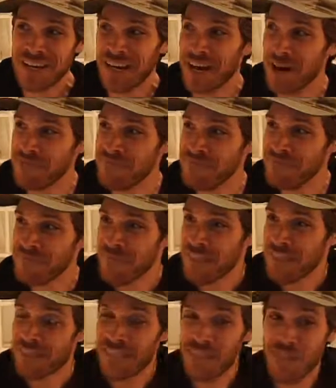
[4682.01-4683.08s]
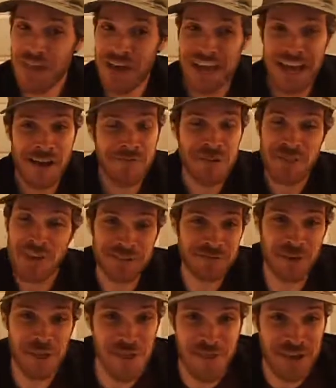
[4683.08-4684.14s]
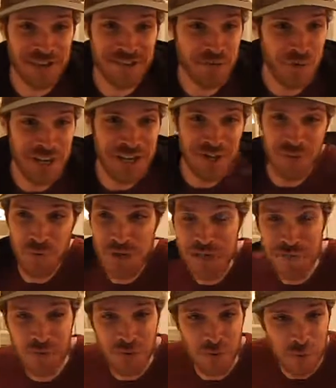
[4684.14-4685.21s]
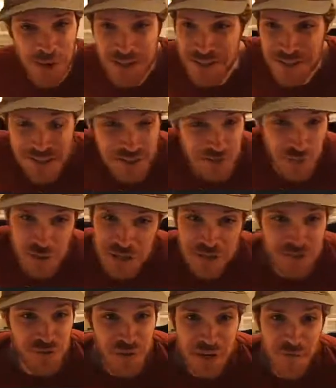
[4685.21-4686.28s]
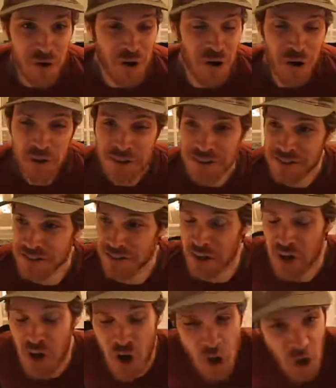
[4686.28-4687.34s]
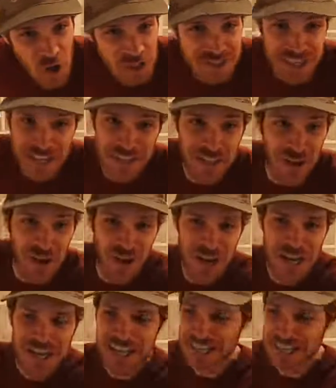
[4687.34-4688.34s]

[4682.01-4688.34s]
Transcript: I mean, that's one of the things that we do. We stream our artists all day long.